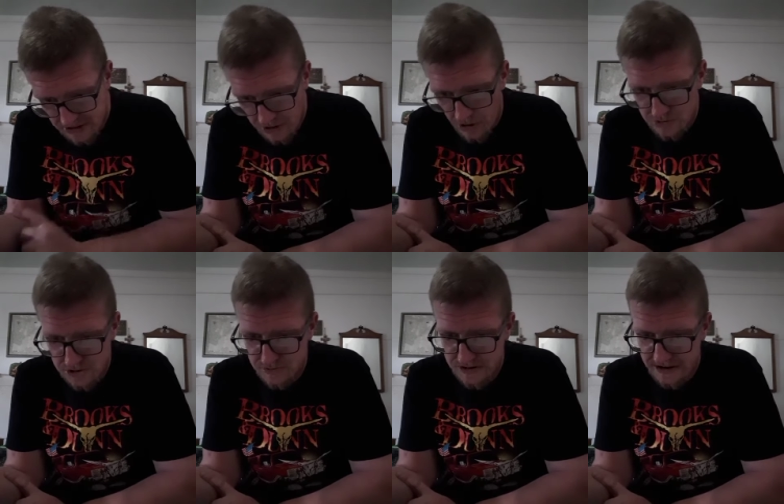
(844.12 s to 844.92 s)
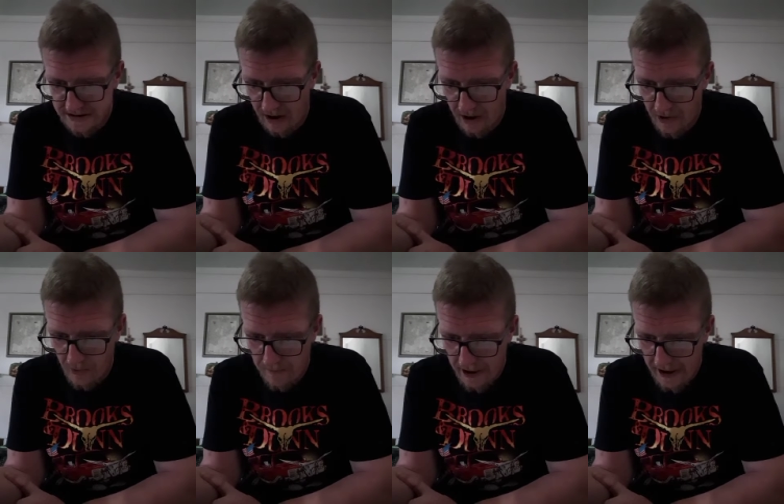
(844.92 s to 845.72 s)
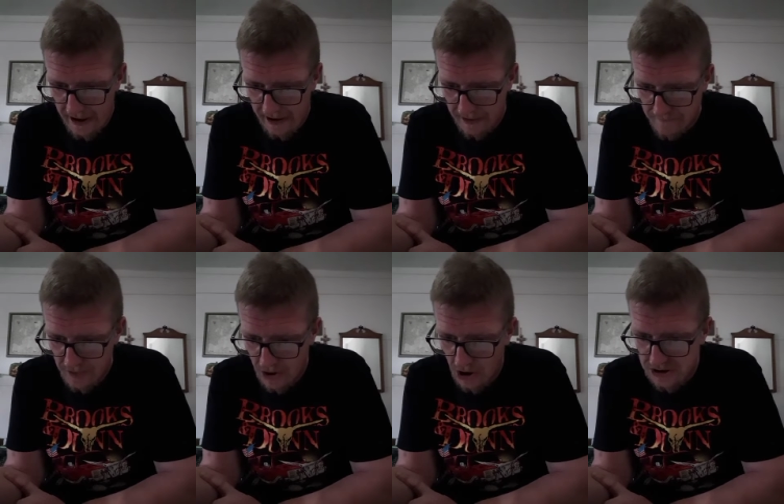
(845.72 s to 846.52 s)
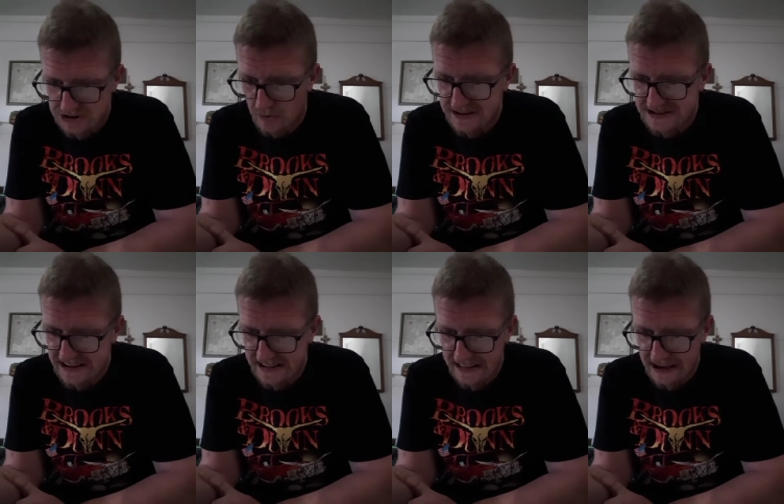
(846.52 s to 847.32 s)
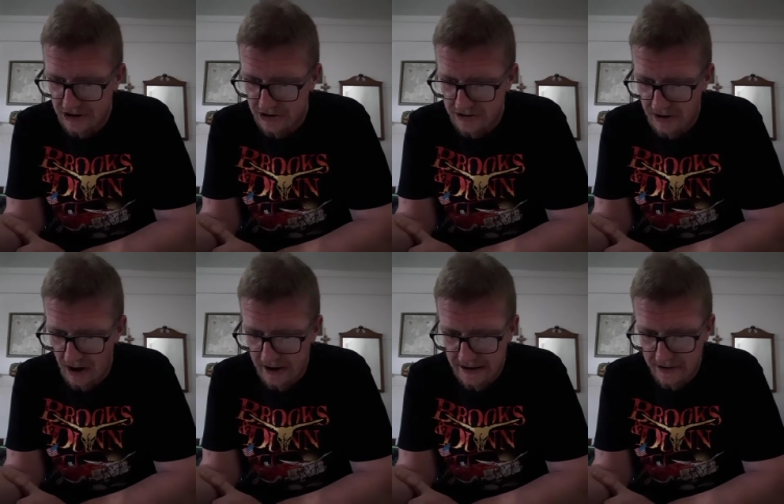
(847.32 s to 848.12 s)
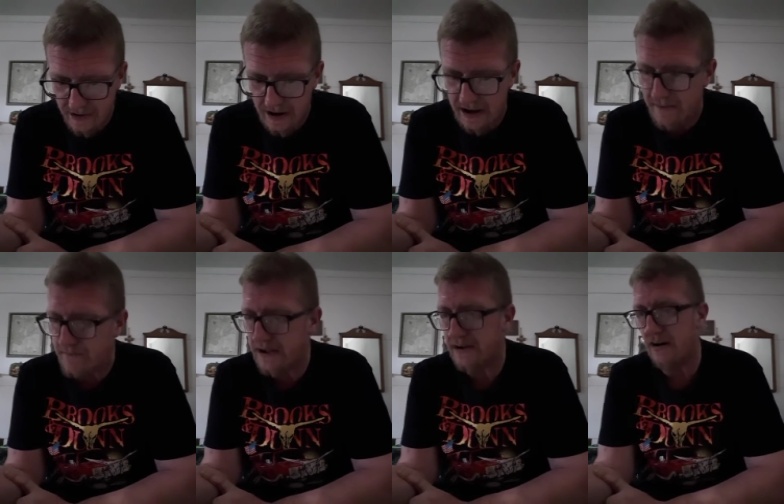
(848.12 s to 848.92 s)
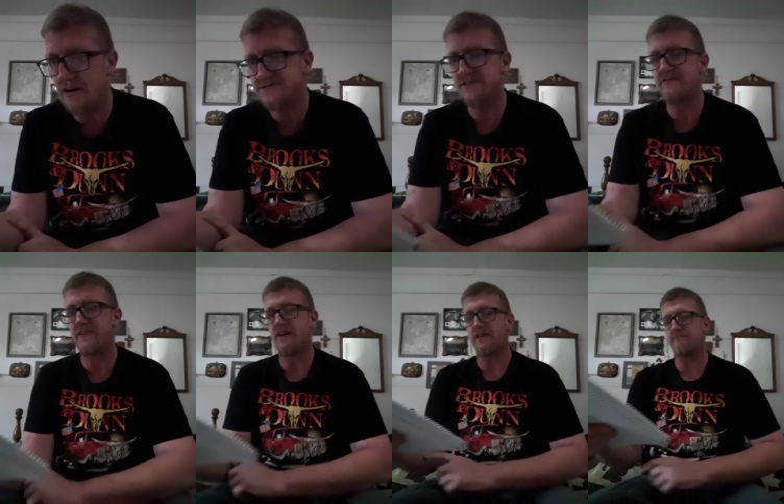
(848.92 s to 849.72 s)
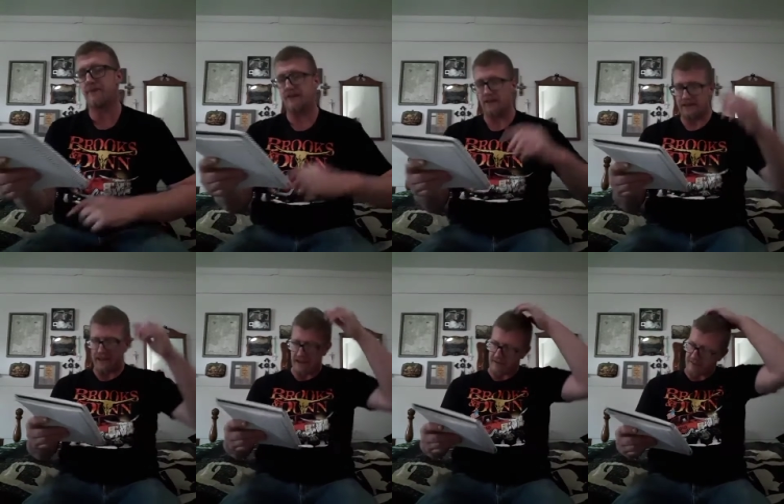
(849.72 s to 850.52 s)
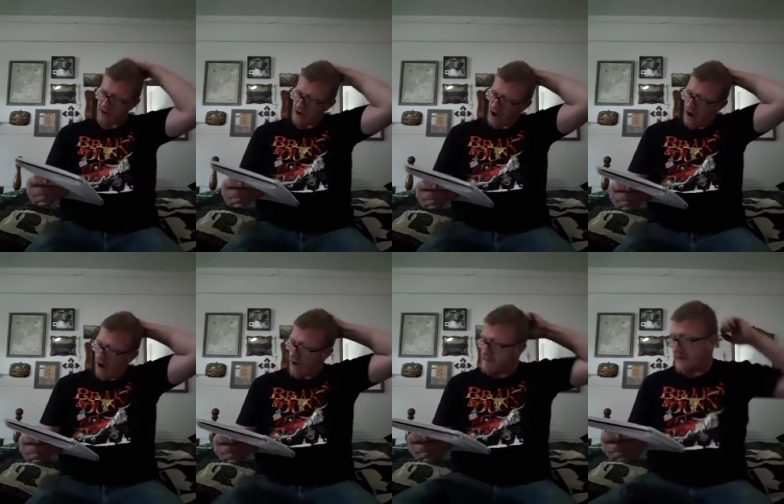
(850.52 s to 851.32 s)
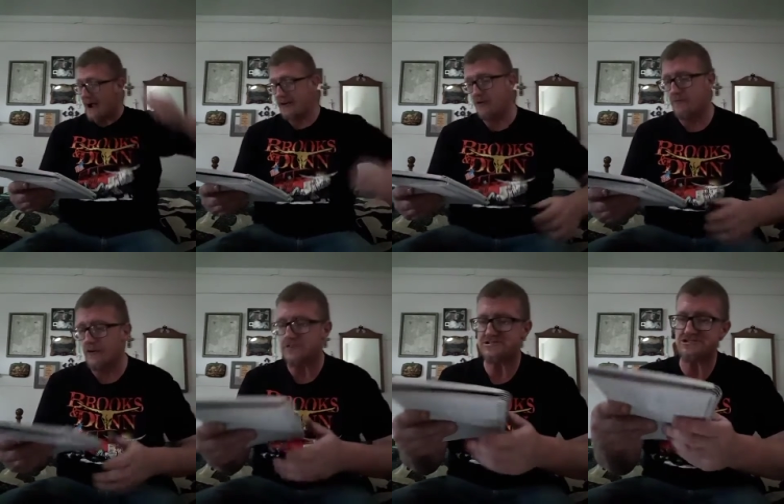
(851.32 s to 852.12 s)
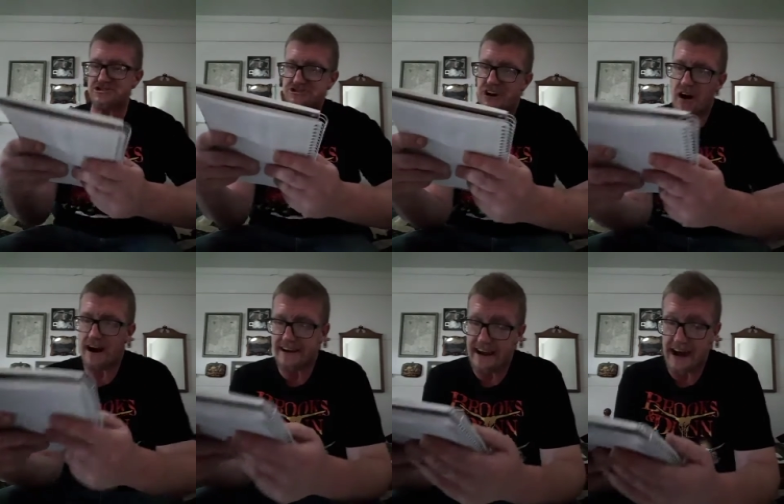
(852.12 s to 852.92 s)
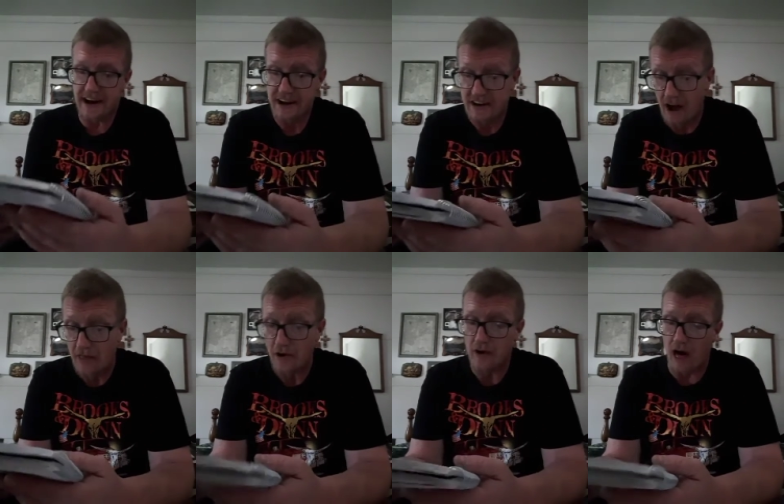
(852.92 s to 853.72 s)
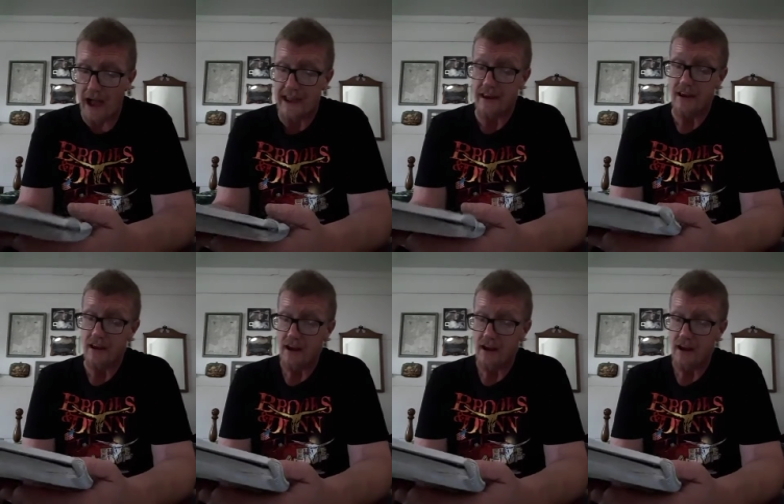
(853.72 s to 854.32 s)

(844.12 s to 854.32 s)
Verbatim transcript: to those who did not obey? So we see that they could not enter in because of unbelief. Our final verses shine yet another light